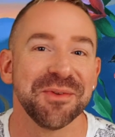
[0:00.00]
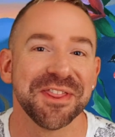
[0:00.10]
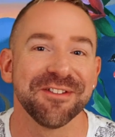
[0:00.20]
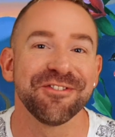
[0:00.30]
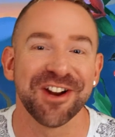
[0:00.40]

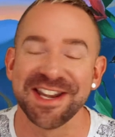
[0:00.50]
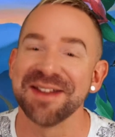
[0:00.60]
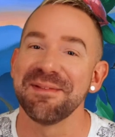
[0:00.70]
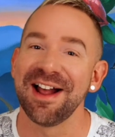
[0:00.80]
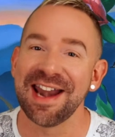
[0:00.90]
with a friend
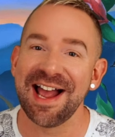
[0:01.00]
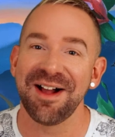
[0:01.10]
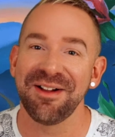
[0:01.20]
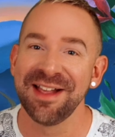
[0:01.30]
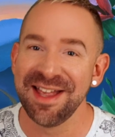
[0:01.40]
about
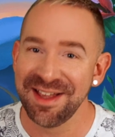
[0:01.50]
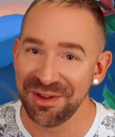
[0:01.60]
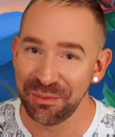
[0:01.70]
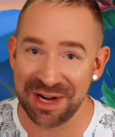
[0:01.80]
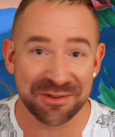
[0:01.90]
how,
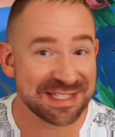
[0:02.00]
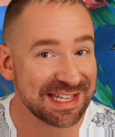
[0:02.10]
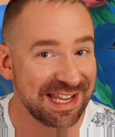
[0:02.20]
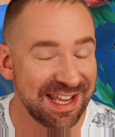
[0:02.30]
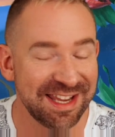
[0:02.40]
when I was a
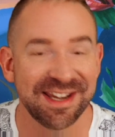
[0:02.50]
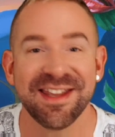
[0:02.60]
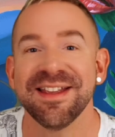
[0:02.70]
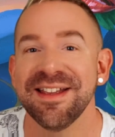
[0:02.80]
kid,